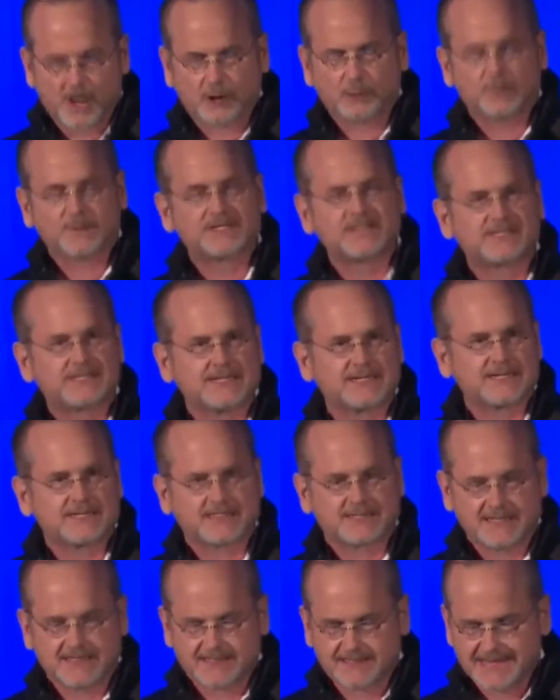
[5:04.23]
with
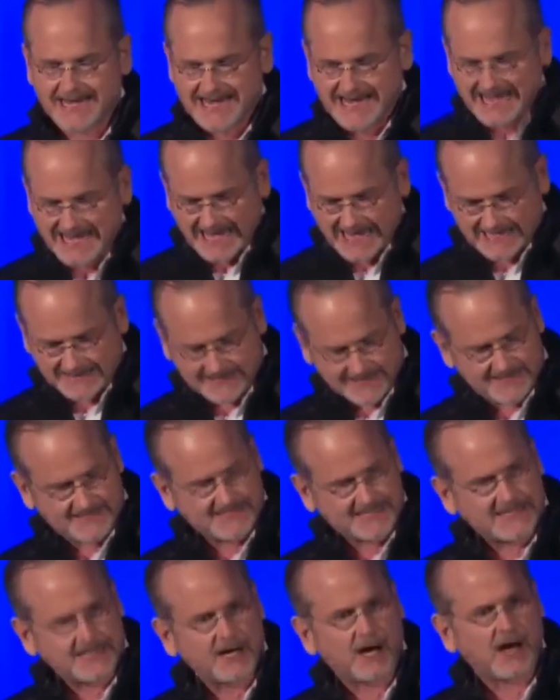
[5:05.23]
citizens and to
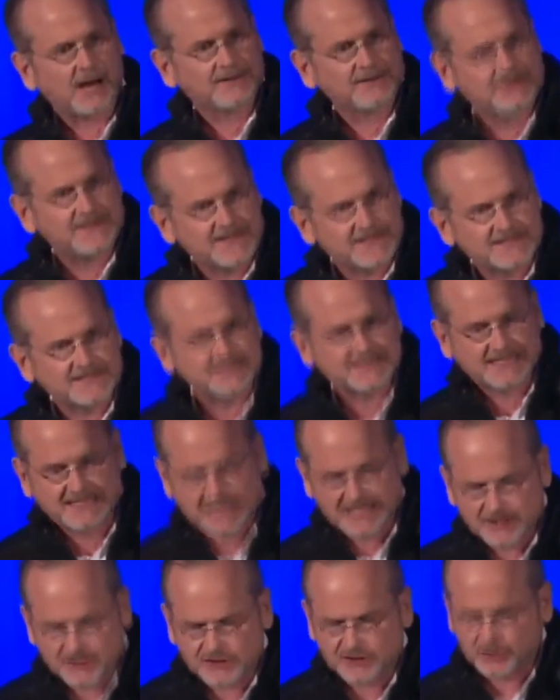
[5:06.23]
see on this
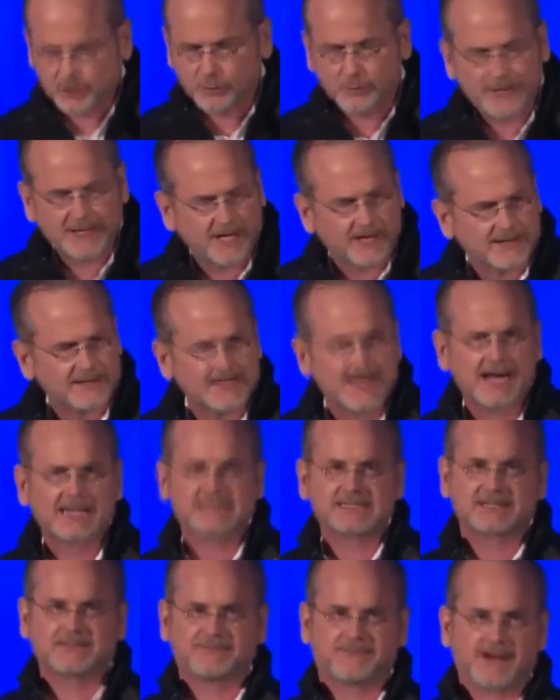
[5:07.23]
issue we are not
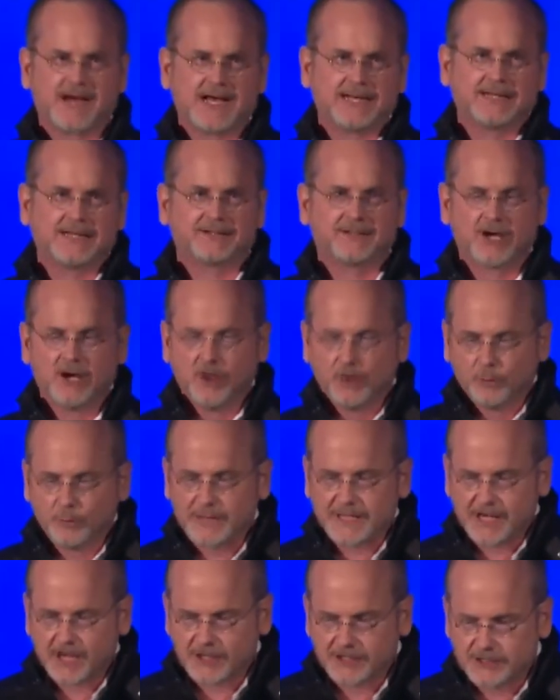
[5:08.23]
divided,
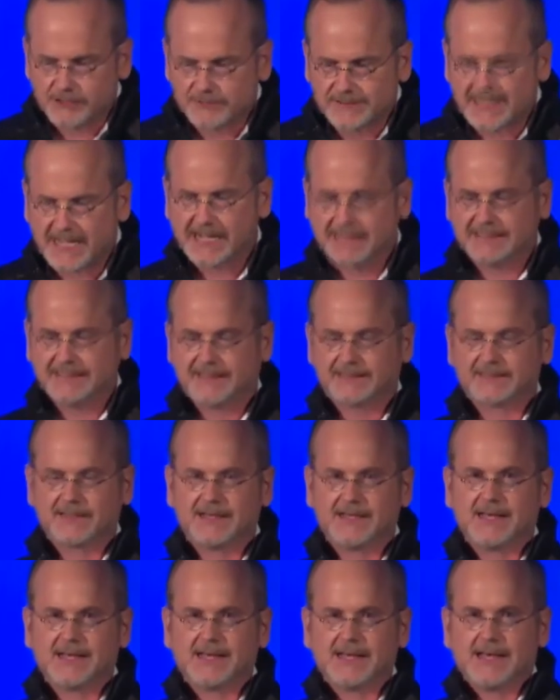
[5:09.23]
we are united.
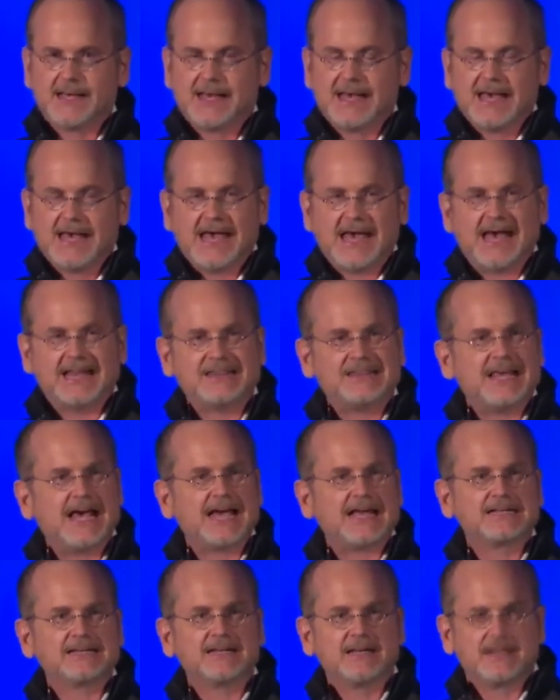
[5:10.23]
And
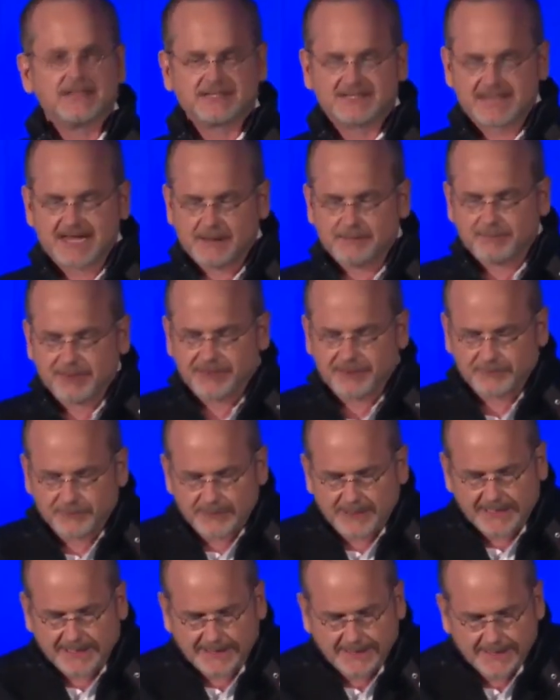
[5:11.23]
then step
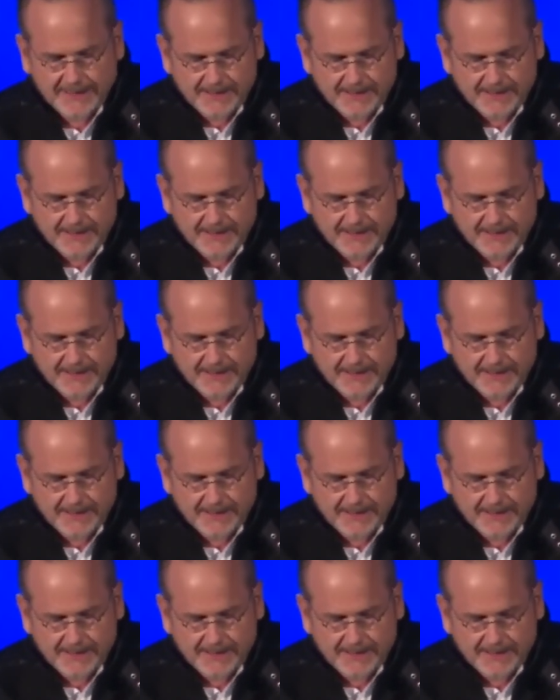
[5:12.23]
three,